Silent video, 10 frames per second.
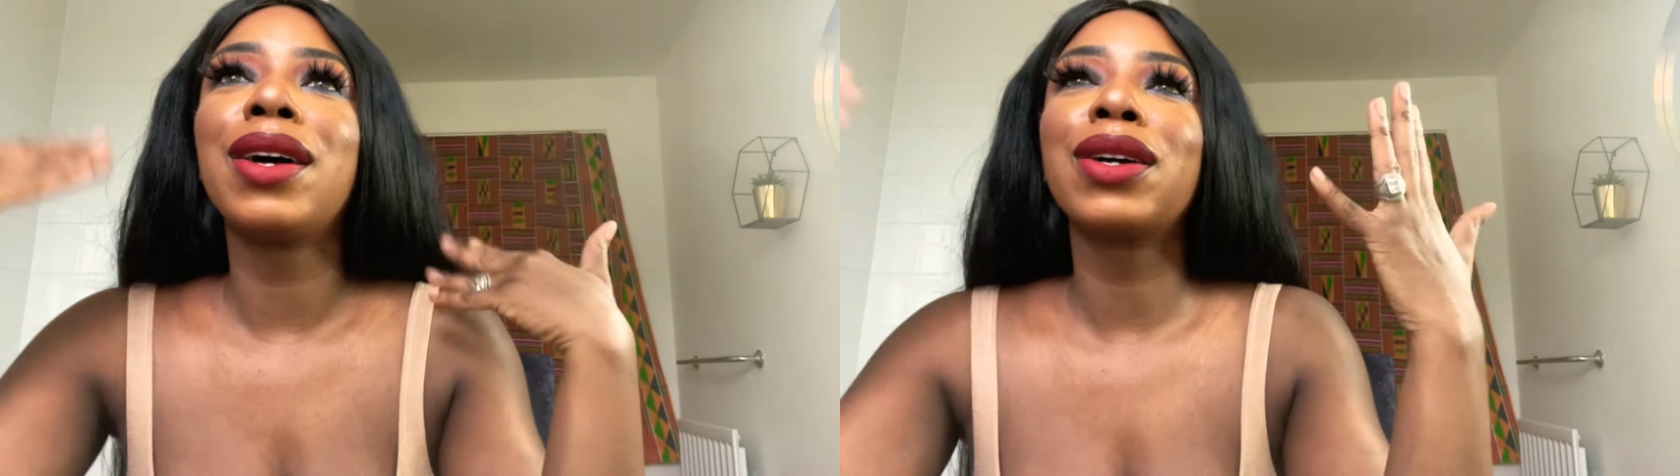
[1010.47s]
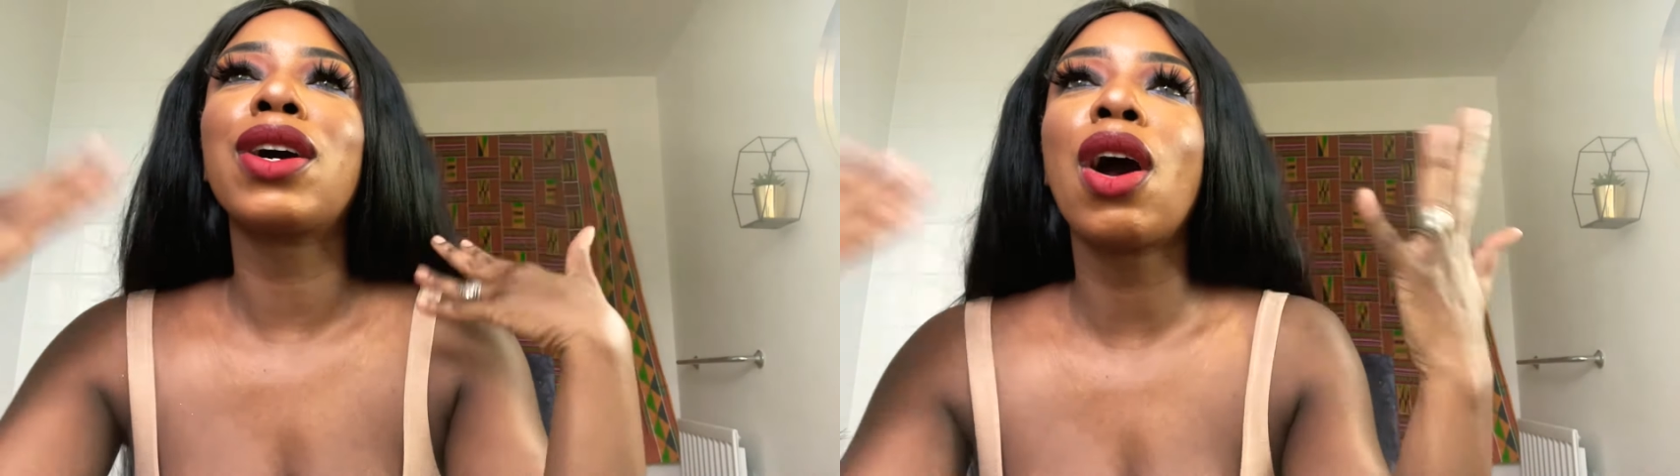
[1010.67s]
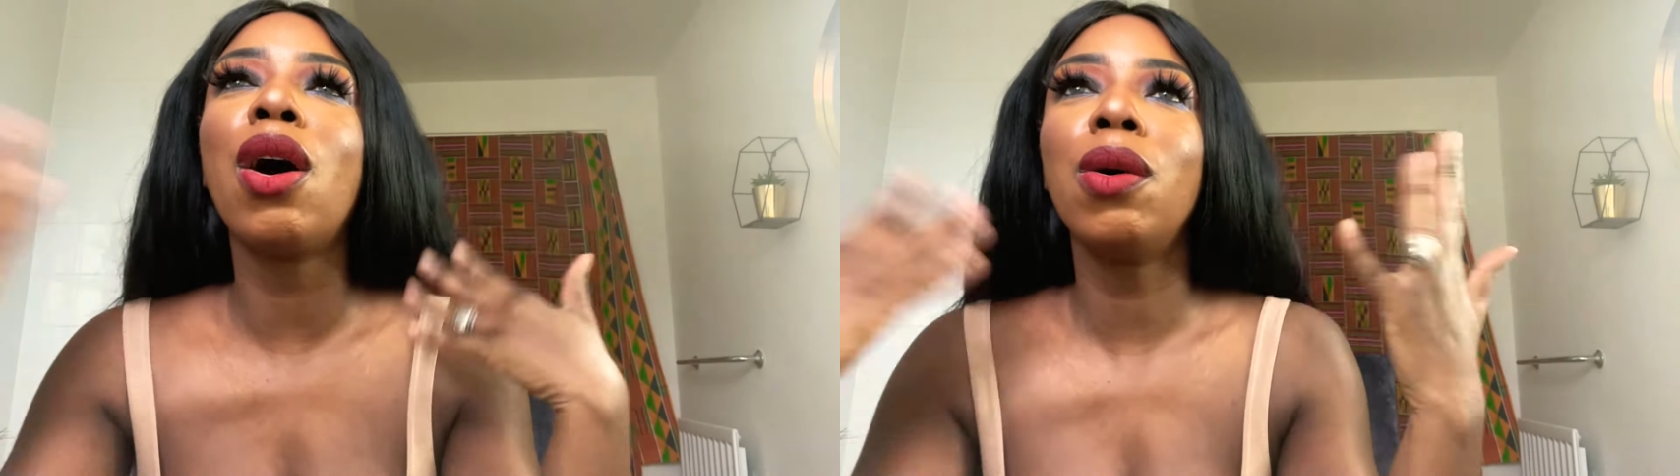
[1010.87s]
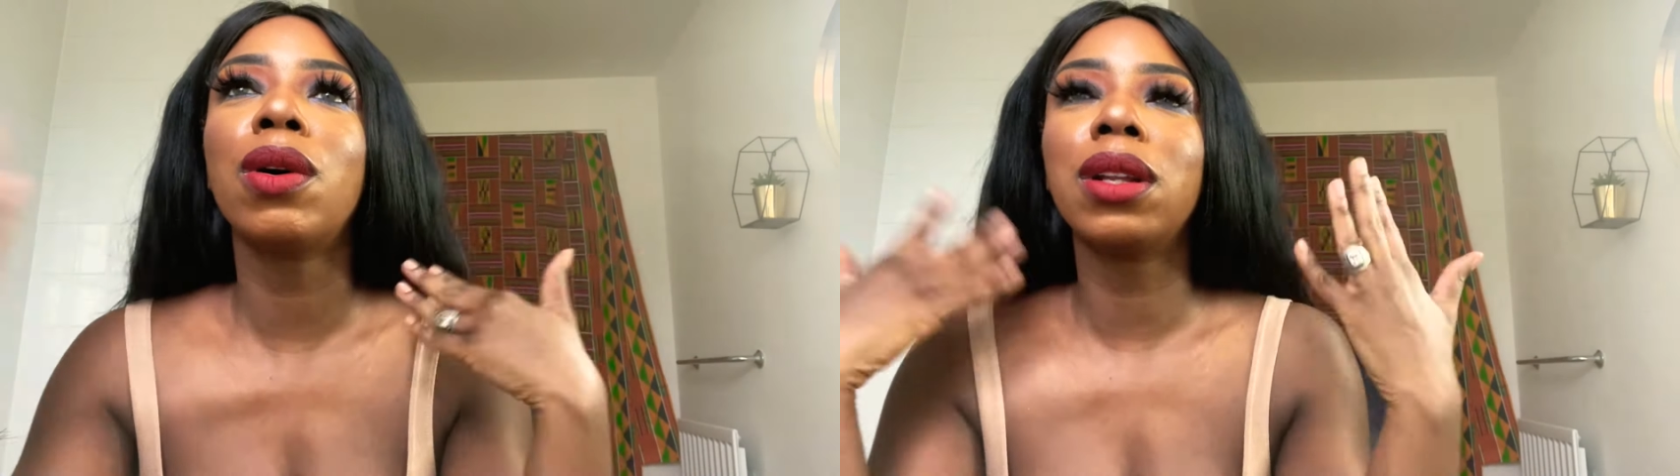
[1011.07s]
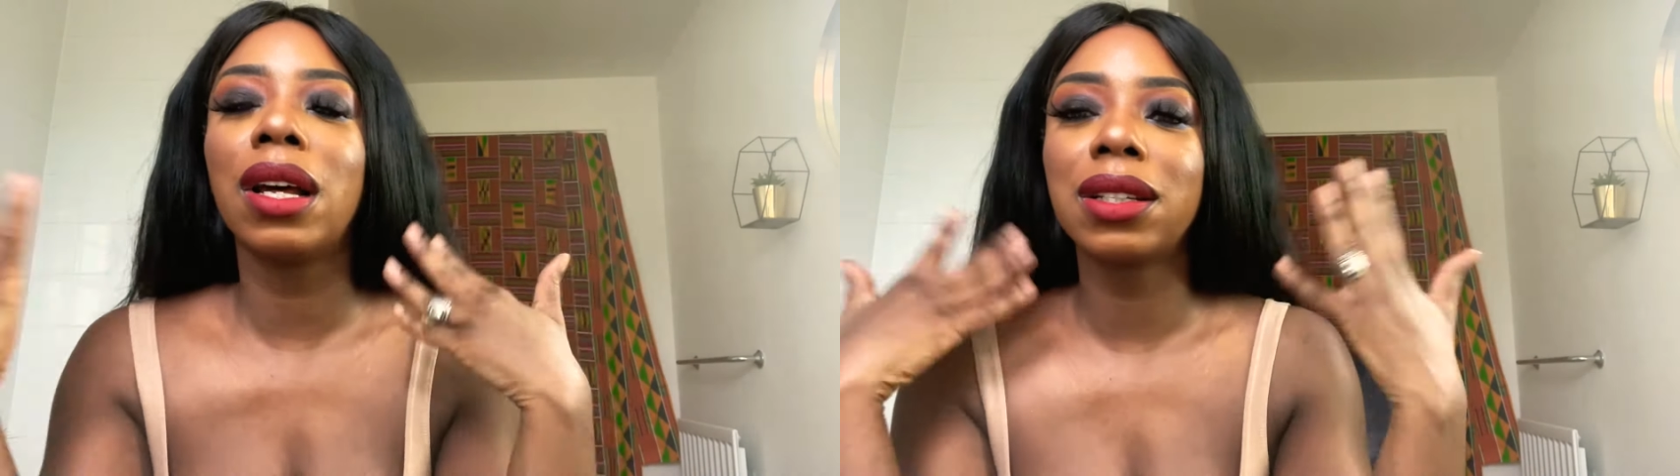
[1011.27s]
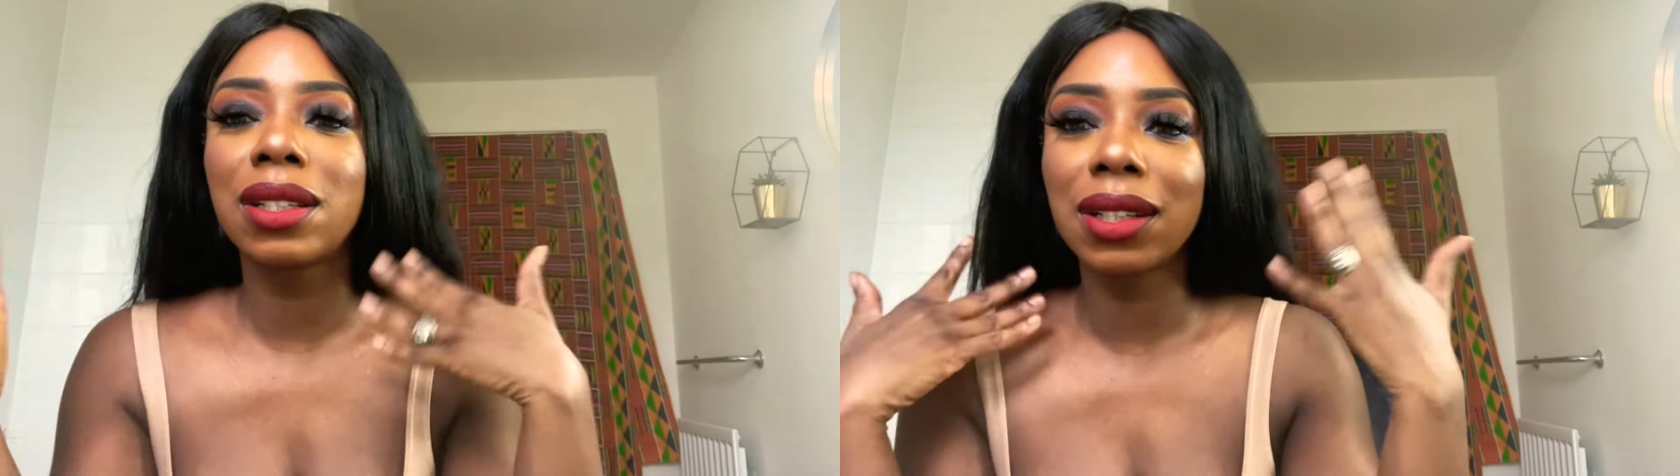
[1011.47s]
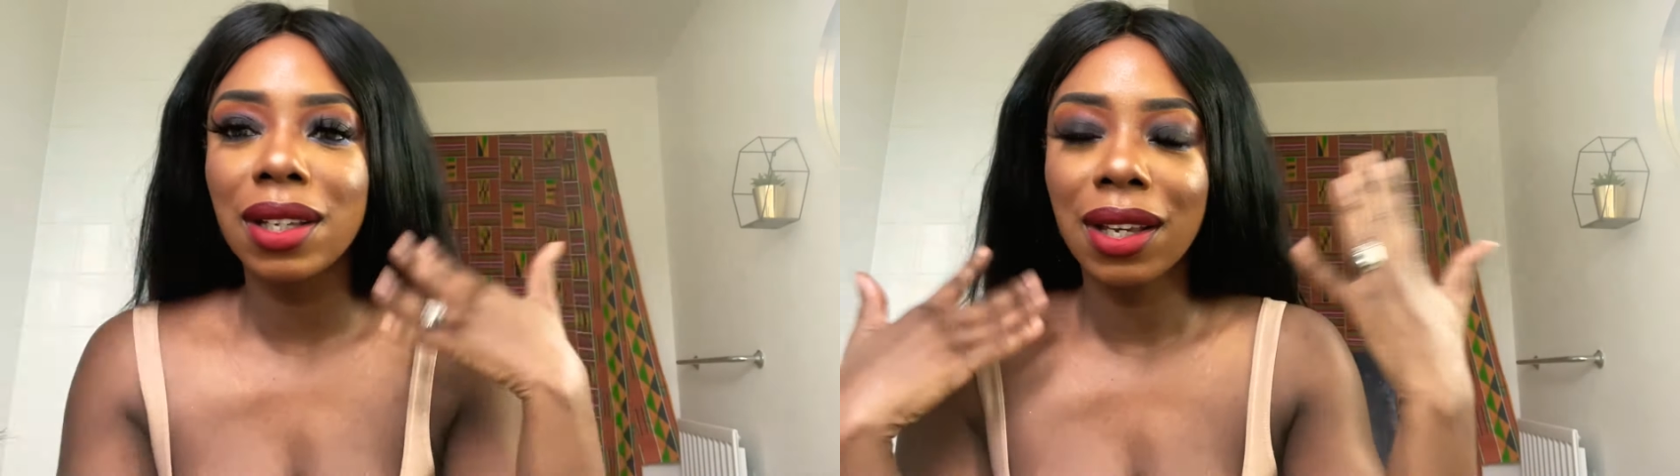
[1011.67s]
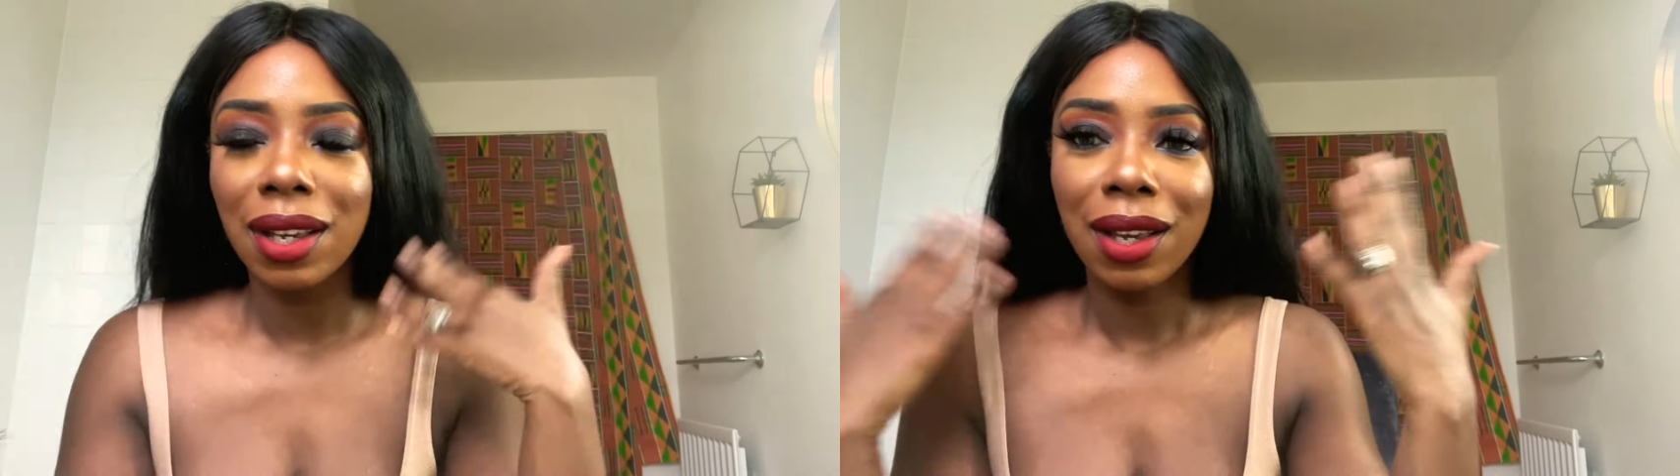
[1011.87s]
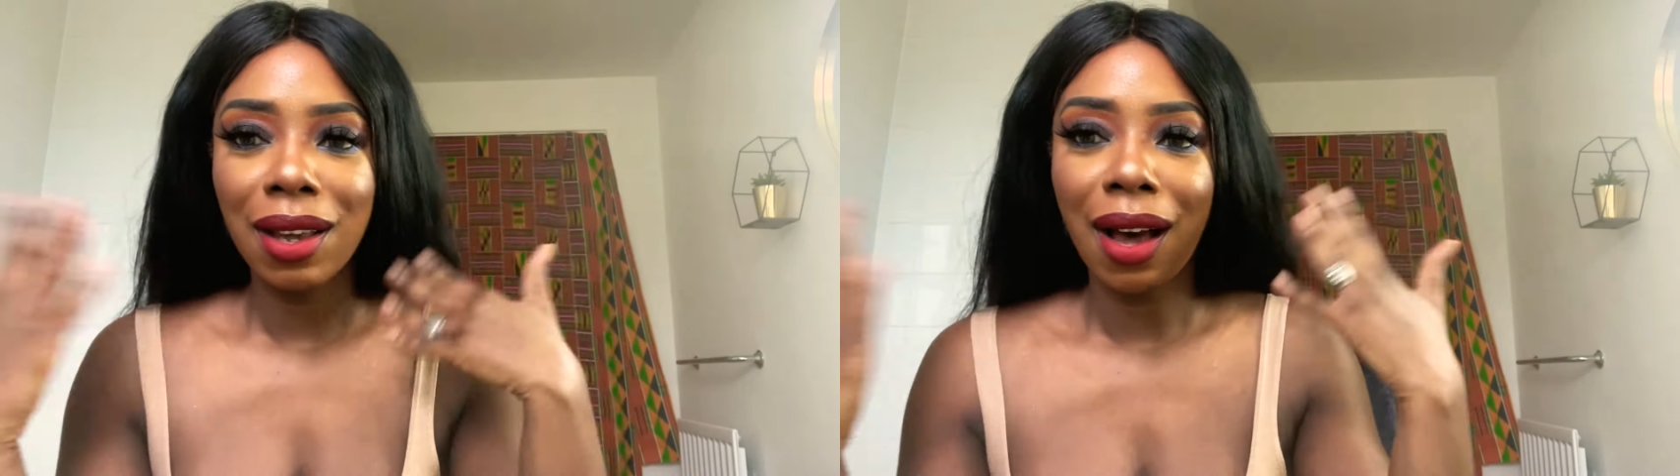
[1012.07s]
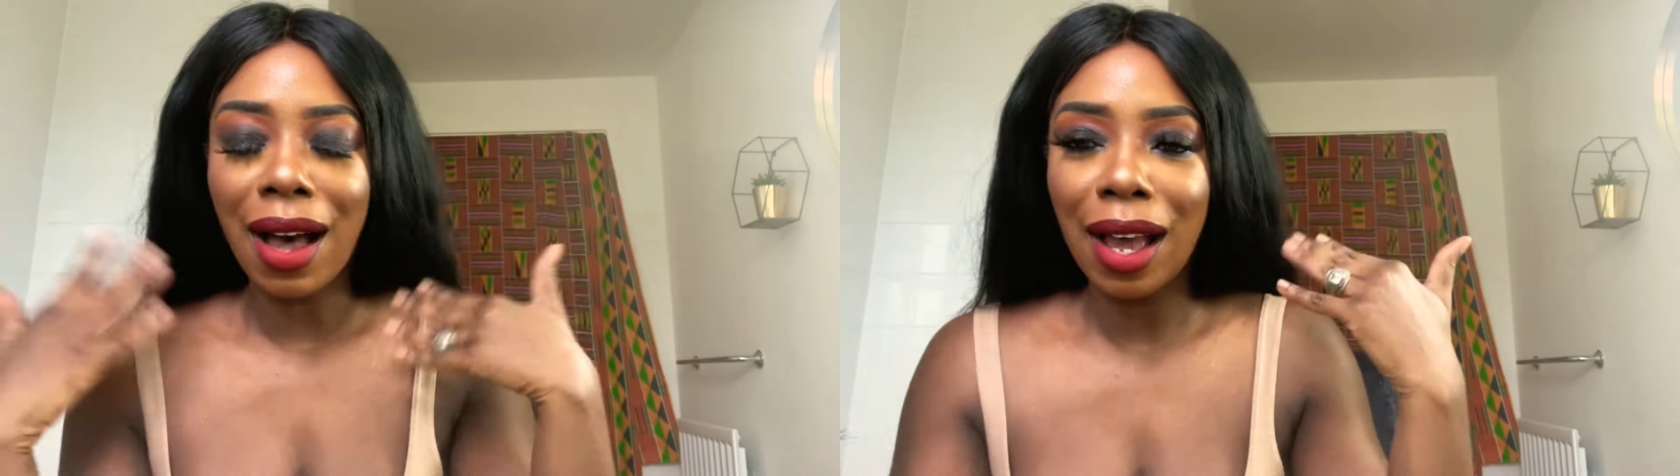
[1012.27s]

Coconut. I